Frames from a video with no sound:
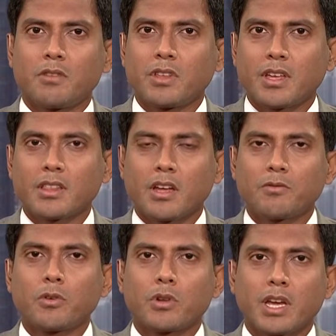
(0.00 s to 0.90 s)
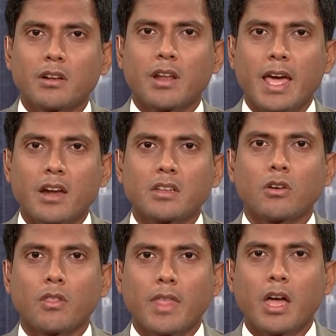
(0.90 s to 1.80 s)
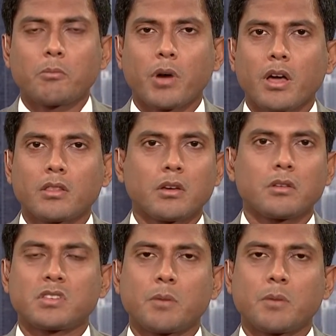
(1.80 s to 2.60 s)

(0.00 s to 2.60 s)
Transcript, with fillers: And we think that we will get clarity on that by the